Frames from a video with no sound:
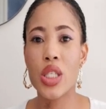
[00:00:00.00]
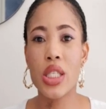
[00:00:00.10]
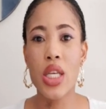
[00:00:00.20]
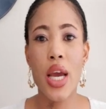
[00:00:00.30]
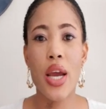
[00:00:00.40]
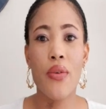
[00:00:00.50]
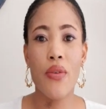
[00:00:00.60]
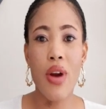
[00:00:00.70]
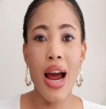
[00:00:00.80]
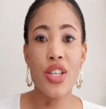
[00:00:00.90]
to say
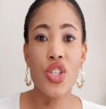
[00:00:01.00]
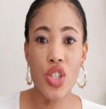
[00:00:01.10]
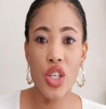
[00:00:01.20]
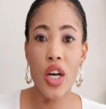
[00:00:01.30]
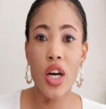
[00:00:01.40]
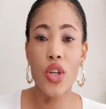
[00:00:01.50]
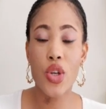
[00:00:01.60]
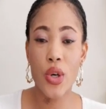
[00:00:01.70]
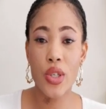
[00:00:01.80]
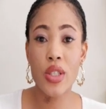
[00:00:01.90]
Russia,
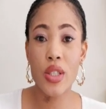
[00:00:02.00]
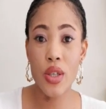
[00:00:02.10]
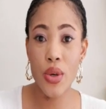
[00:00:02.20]
not